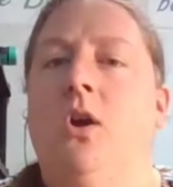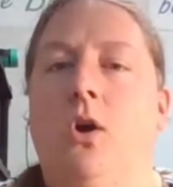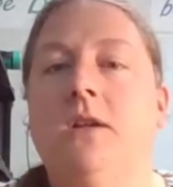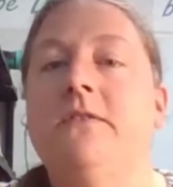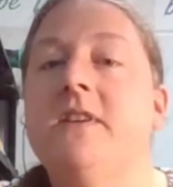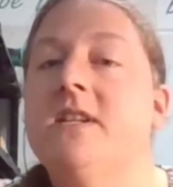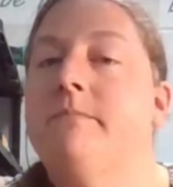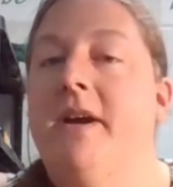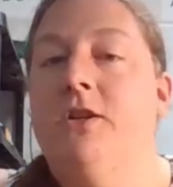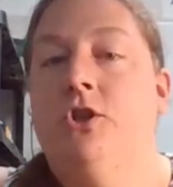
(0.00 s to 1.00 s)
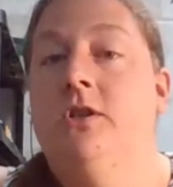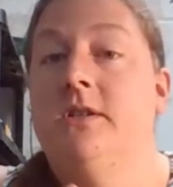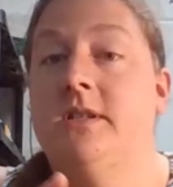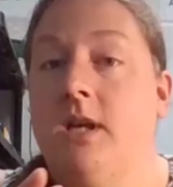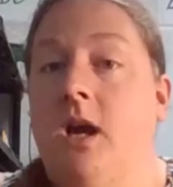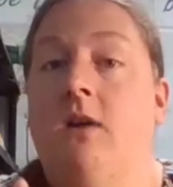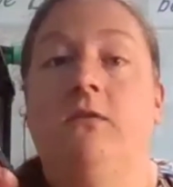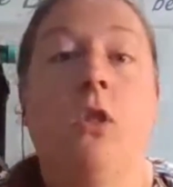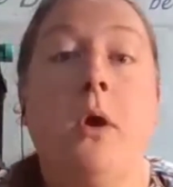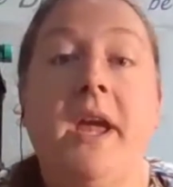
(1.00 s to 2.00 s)
All of these measures of
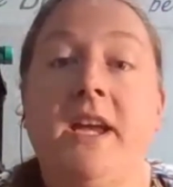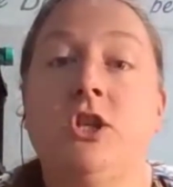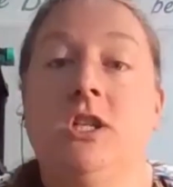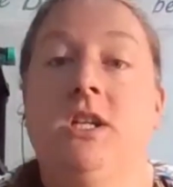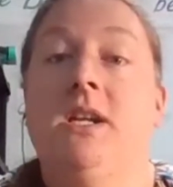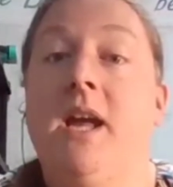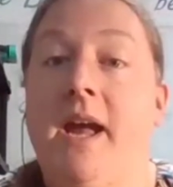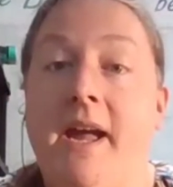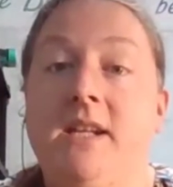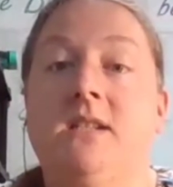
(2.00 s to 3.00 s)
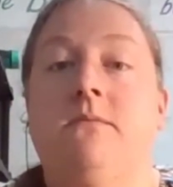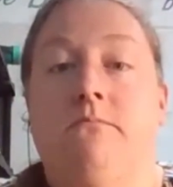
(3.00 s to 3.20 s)
location and